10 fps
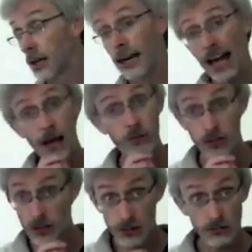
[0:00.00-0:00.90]
And it
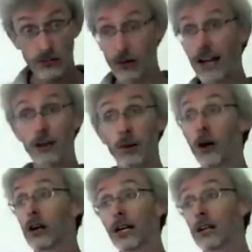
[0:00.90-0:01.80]
happens throughout the
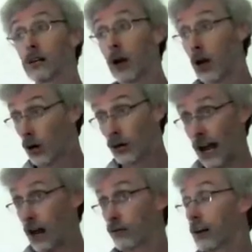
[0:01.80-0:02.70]
plant kingdom, on
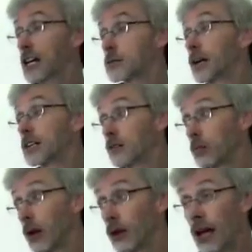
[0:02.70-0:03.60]
every aspect of the
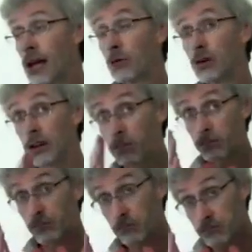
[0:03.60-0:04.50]
plant, with
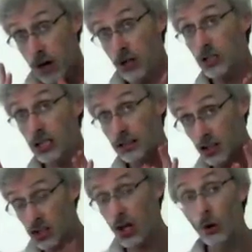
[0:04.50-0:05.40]
mostly the
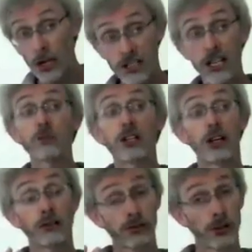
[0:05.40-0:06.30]
sole exception
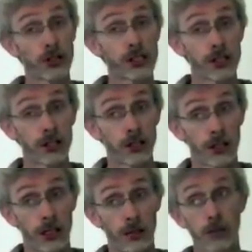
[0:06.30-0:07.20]
of fruit,
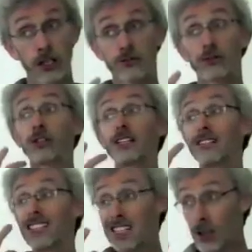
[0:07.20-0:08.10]
because fruit is
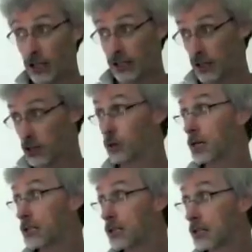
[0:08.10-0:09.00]
designed to
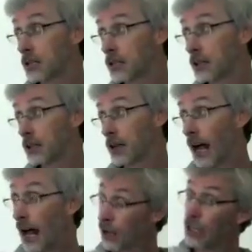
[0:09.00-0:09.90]
be eaten.
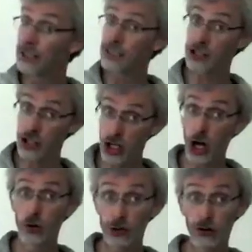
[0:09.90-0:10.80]
Our lineage
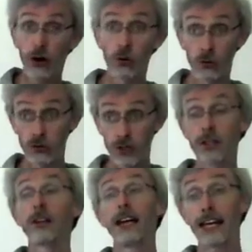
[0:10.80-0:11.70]
co-evolved
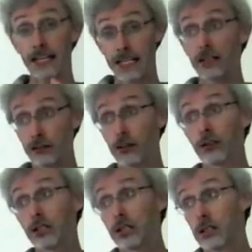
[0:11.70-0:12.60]
eating
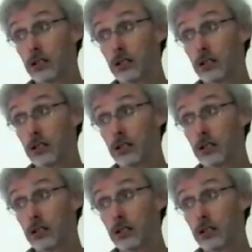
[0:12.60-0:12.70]
fruit,